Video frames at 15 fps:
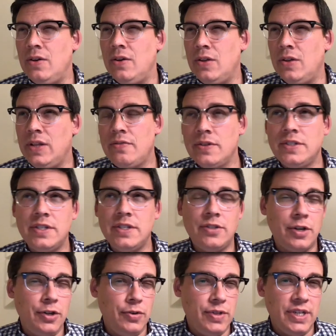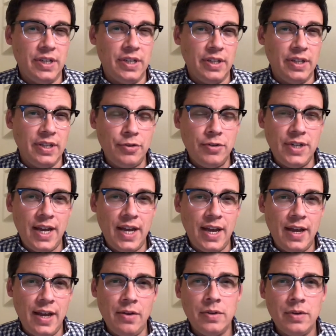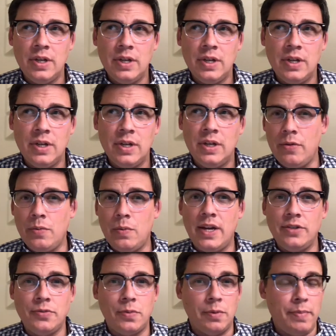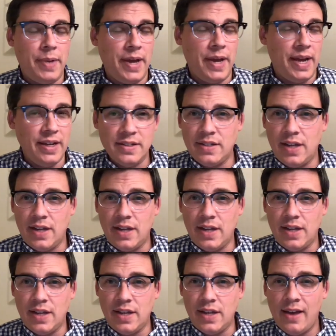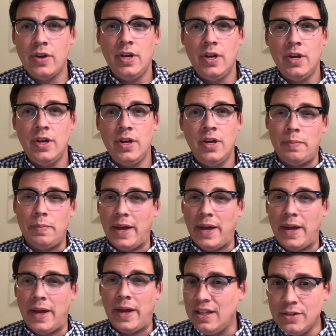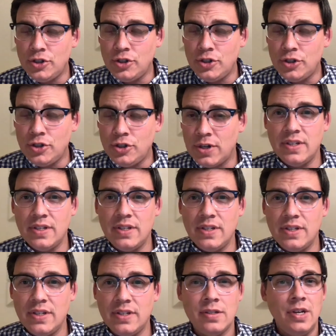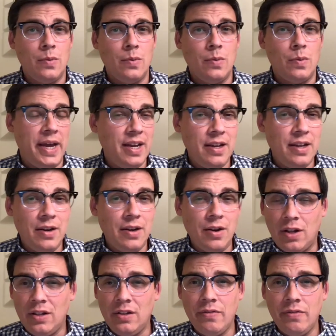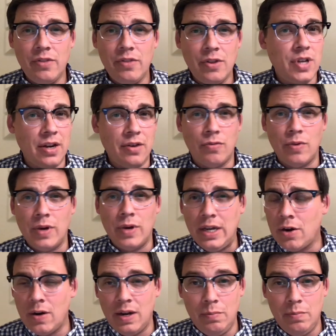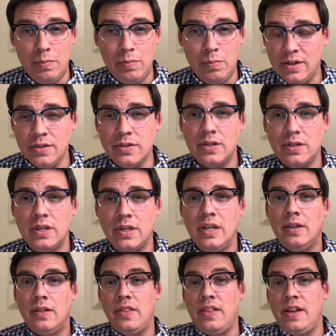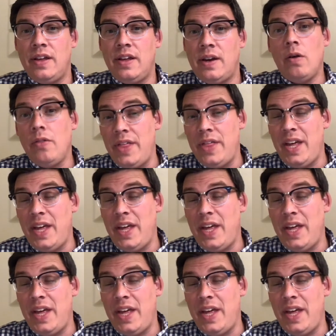The only difference is our utilities are down, but otherwise we're paying the staff, we're paying the insurances, we're paying all of those kind of recurring bills. They're all